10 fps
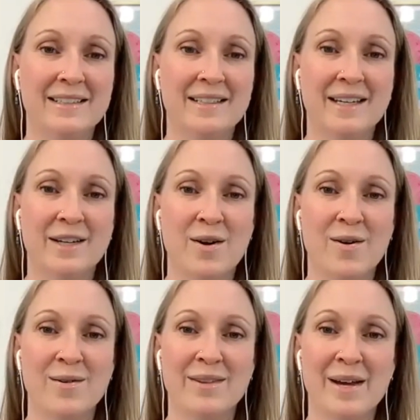to let
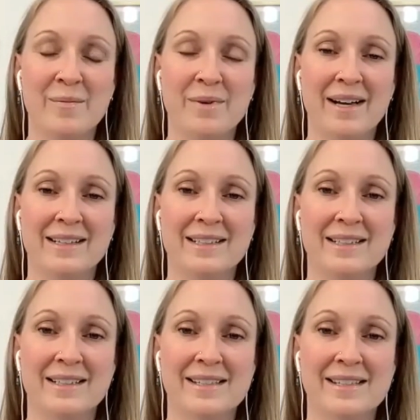go of that
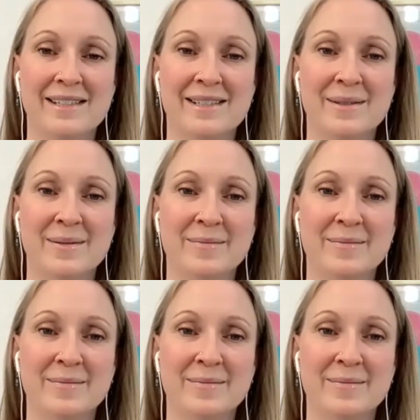practice.